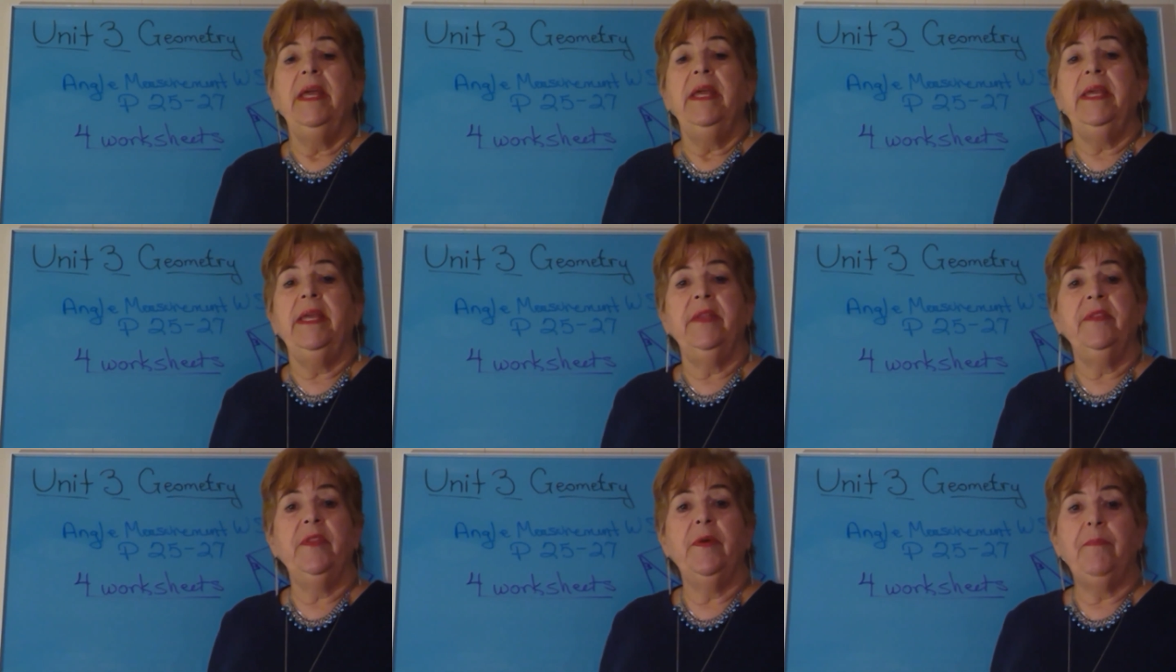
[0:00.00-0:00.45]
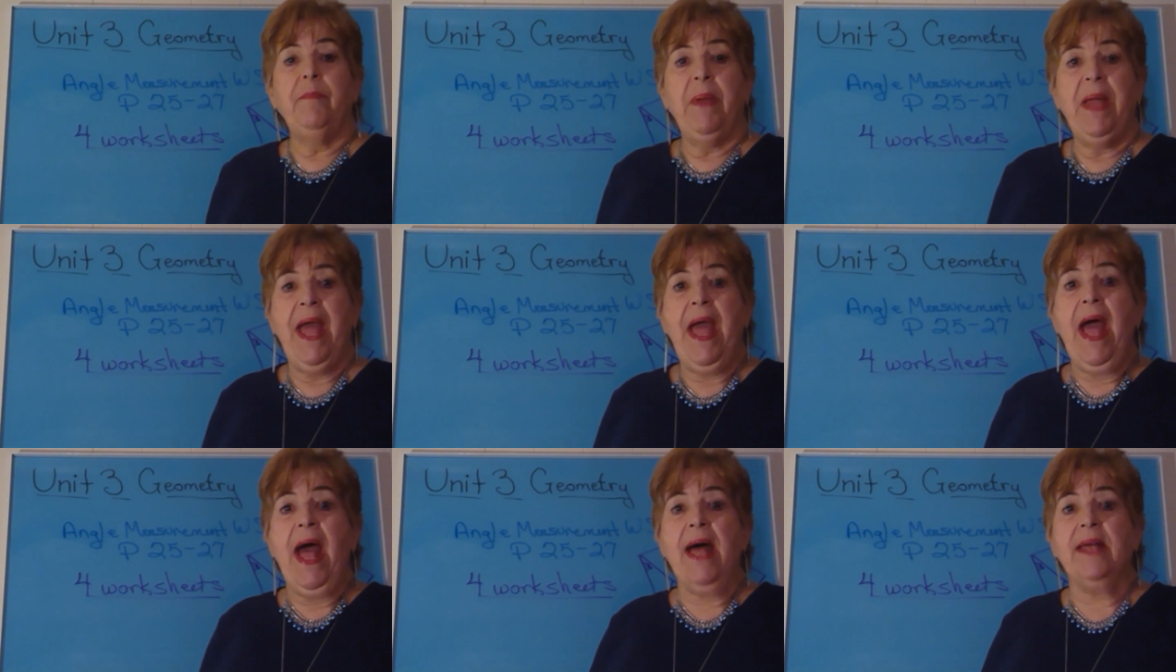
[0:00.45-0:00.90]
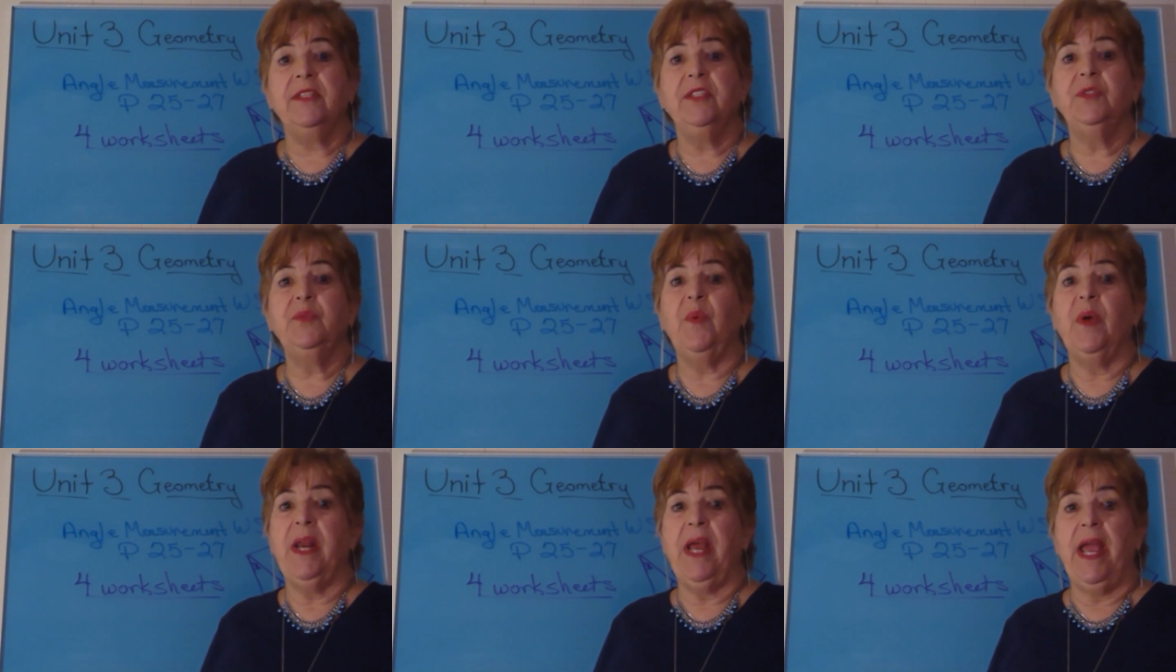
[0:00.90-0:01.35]
In the
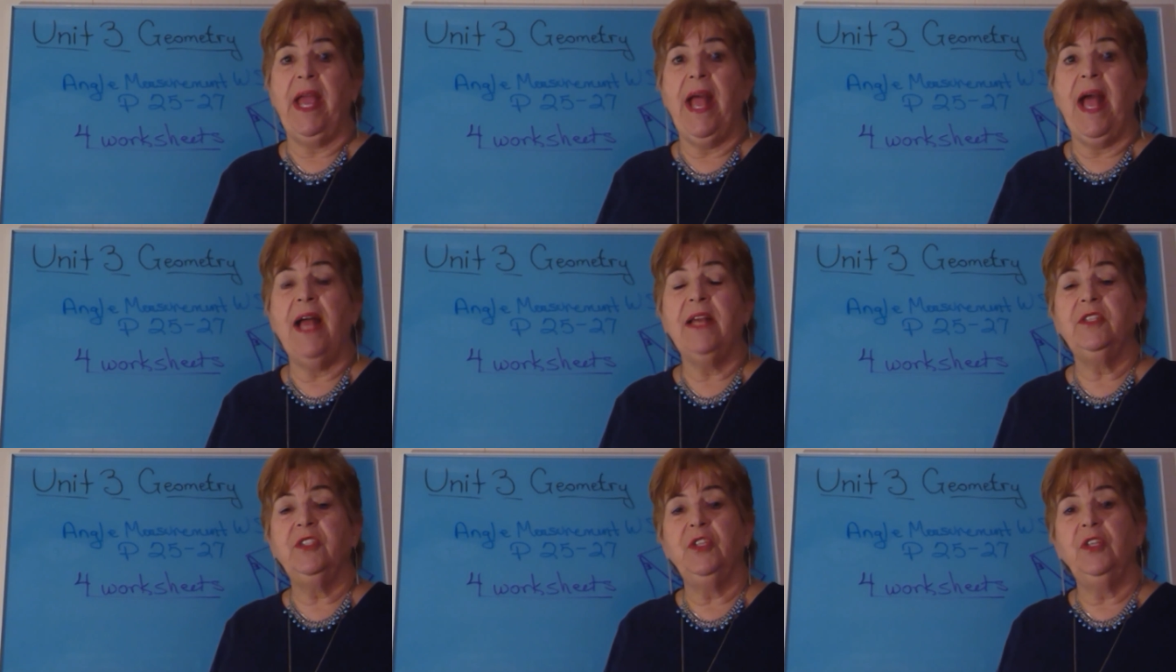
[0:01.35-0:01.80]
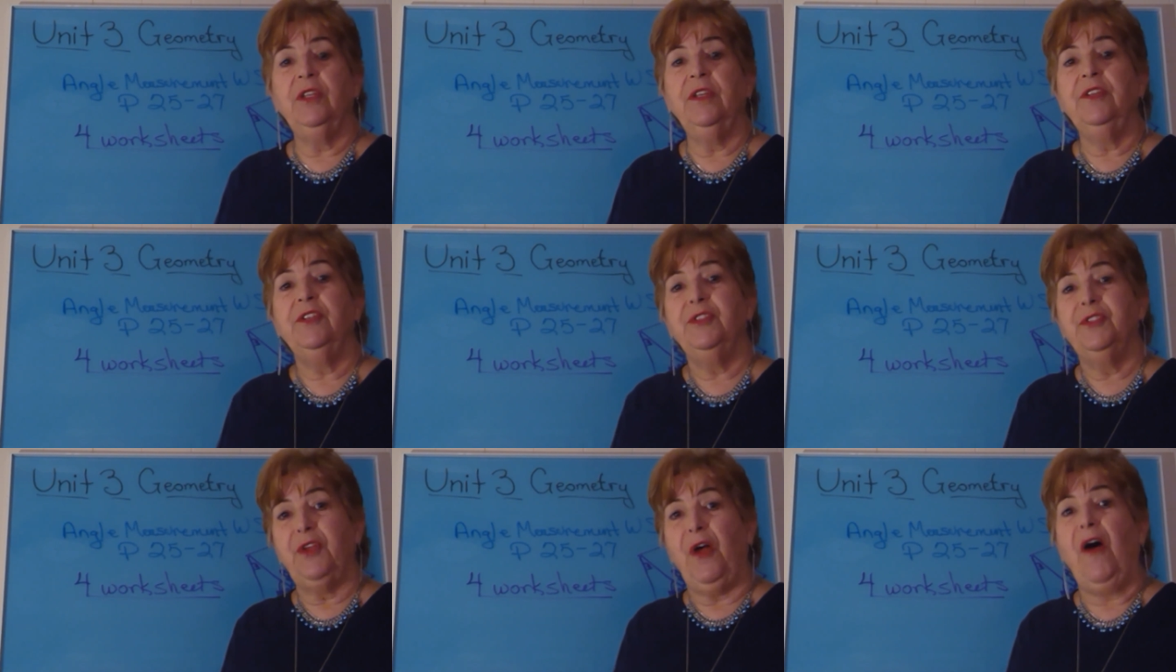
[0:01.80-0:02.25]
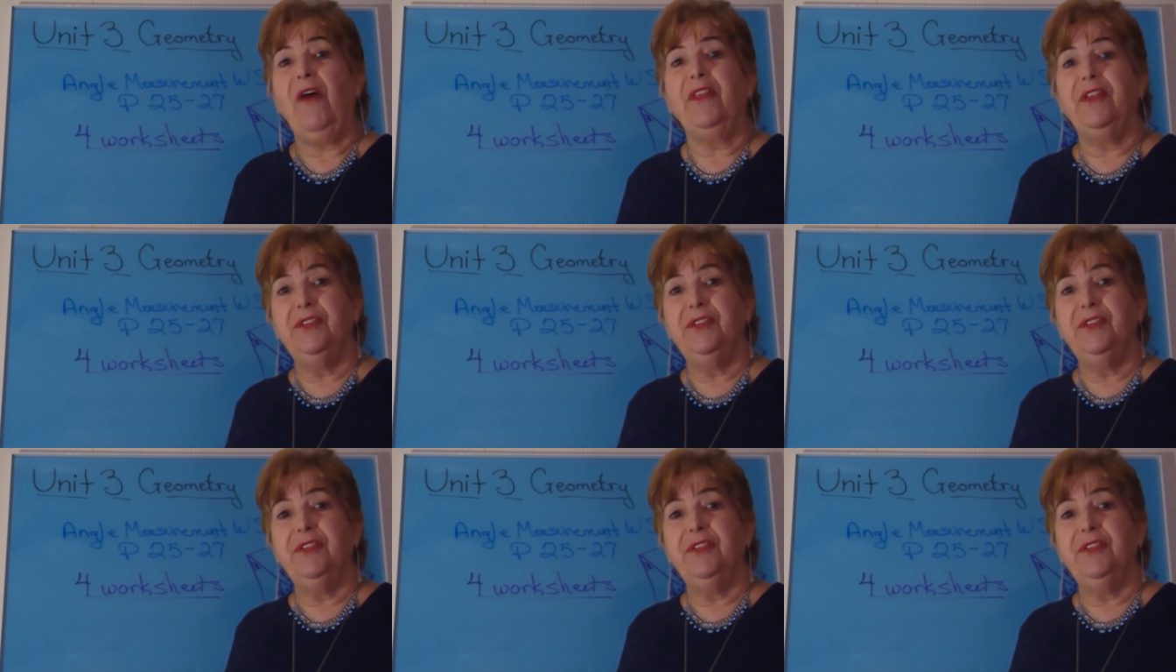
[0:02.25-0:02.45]
past, when I actually saw